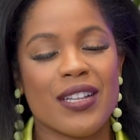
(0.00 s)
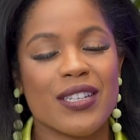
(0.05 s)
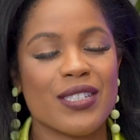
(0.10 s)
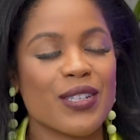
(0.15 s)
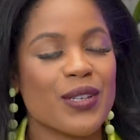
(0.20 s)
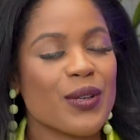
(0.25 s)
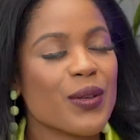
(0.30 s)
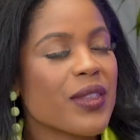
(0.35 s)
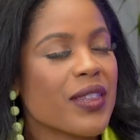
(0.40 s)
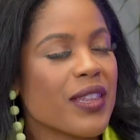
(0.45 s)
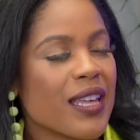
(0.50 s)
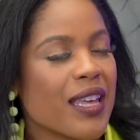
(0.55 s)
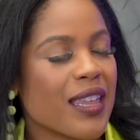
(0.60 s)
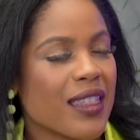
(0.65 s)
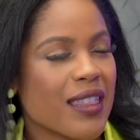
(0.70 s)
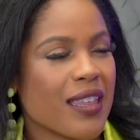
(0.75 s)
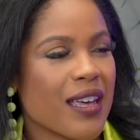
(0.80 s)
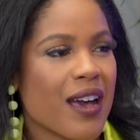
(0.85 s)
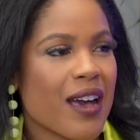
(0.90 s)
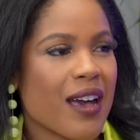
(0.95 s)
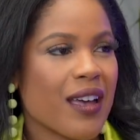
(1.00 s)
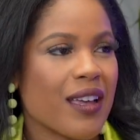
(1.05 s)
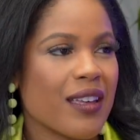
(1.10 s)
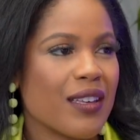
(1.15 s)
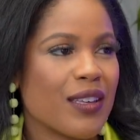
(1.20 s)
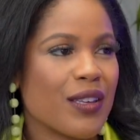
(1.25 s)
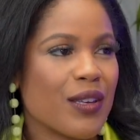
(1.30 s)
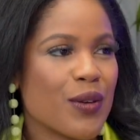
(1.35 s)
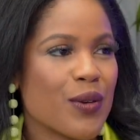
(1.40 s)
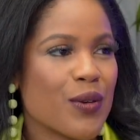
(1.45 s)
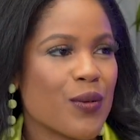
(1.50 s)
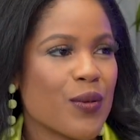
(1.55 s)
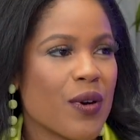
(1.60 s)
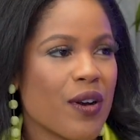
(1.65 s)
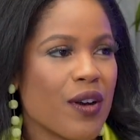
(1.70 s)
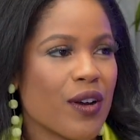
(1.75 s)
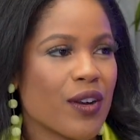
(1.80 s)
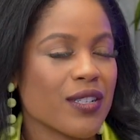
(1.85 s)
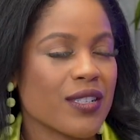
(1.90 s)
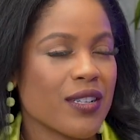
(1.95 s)
Do you think that you
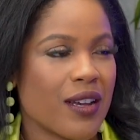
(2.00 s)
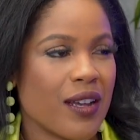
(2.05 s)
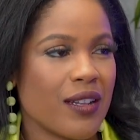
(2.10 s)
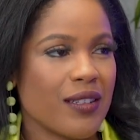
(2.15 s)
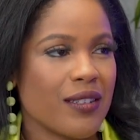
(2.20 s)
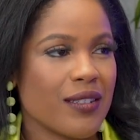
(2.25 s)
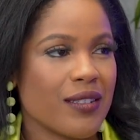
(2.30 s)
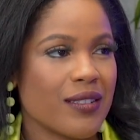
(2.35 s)
are done?